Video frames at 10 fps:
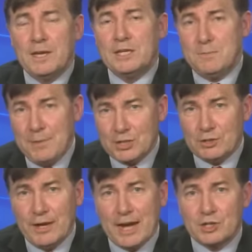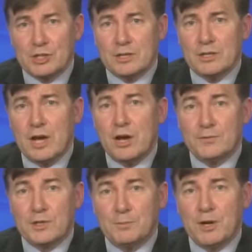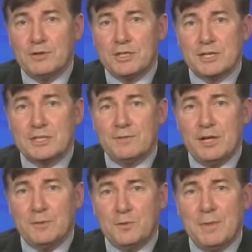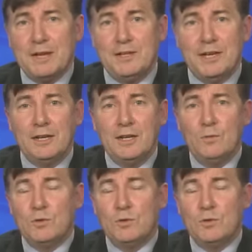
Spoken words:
His immediate reaction after the protest developed on Monday